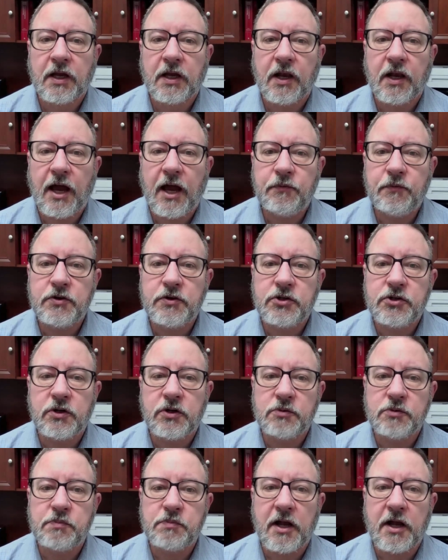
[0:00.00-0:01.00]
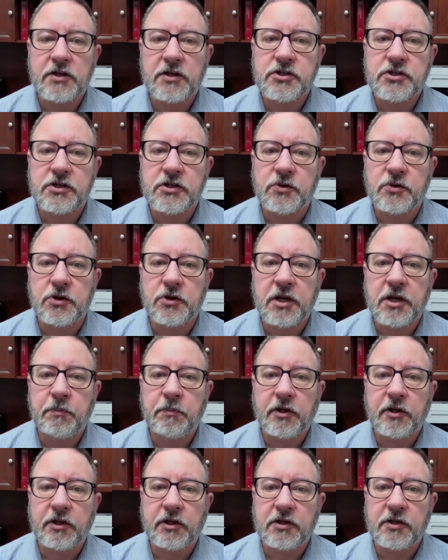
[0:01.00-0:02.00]
Life insurance policies are
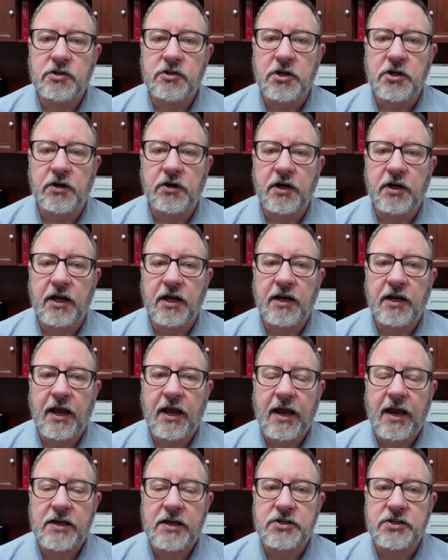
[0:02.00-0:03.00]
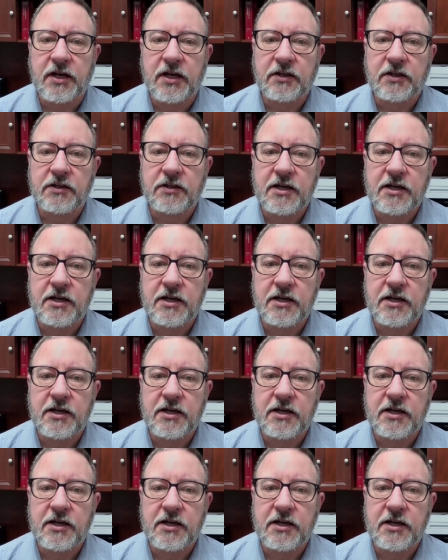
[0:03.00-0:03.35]
typically considered an asset